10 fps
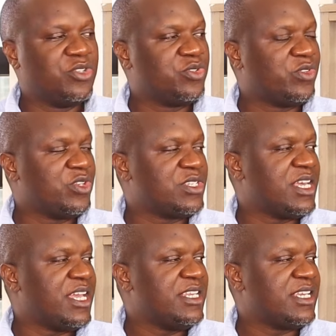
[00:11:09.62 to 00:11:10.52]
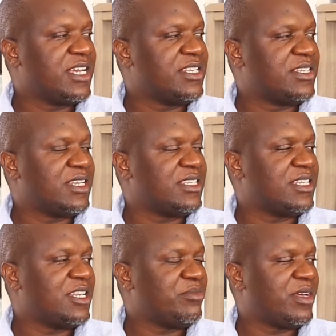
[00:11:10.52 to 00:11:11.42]
those who've lost their ID cards, and
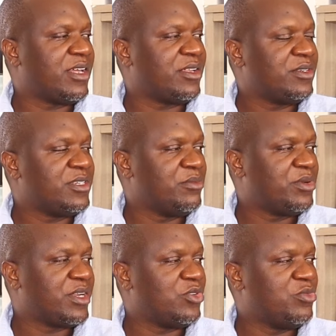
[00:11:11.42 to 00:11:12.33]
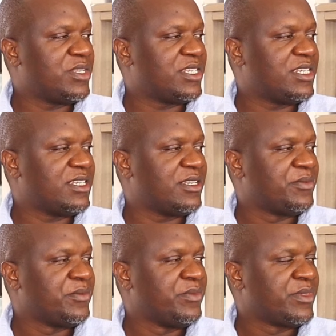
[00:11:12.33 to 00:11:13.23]
set up a temporary Duma center
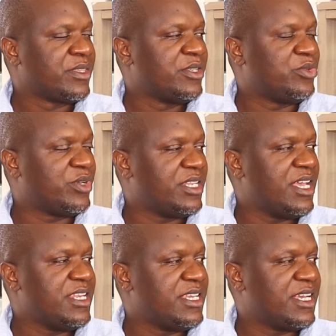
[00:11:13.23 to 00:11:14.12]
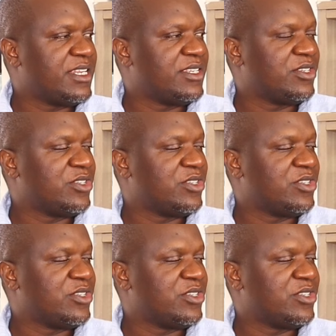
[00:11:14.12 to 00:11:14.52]
to get their ID cards.